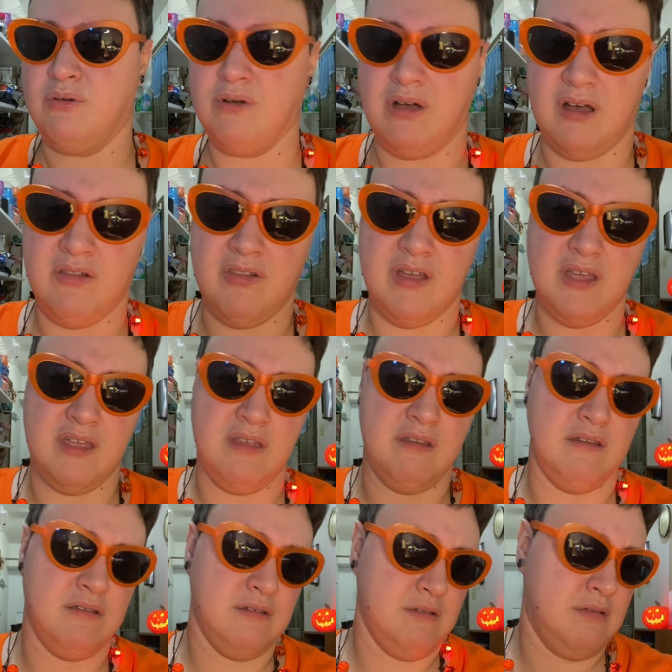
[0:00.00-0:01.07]
I like it.
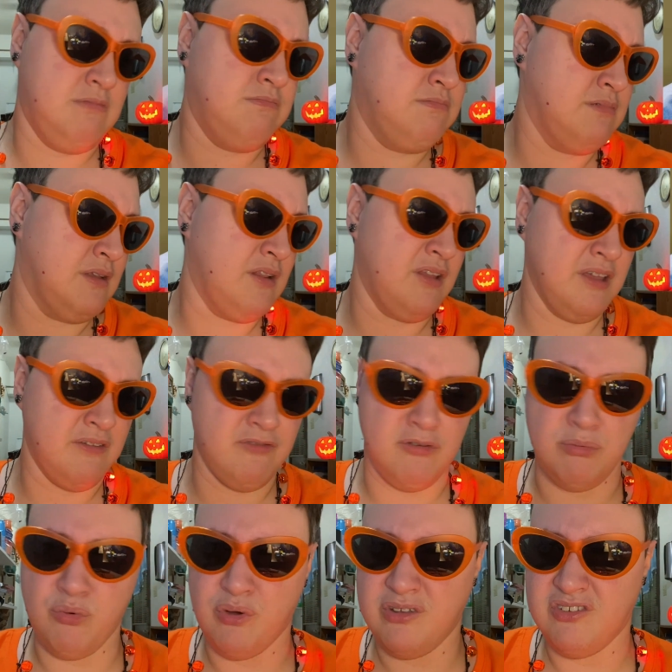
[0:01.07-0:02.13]
I like for
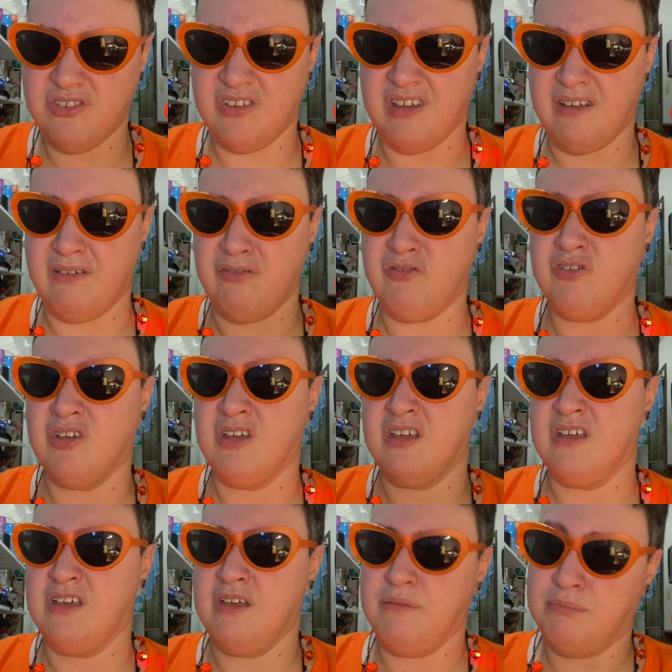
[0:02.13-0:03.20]
boys to have
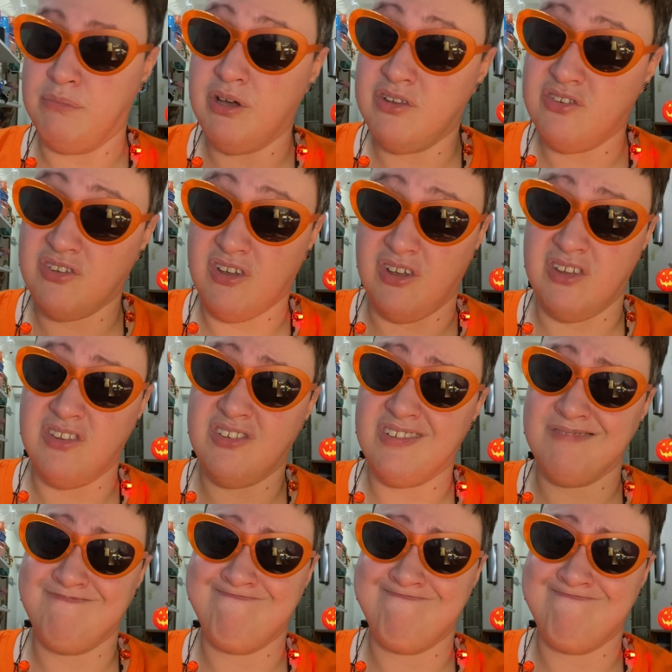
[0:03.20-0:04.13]
buzz cuts.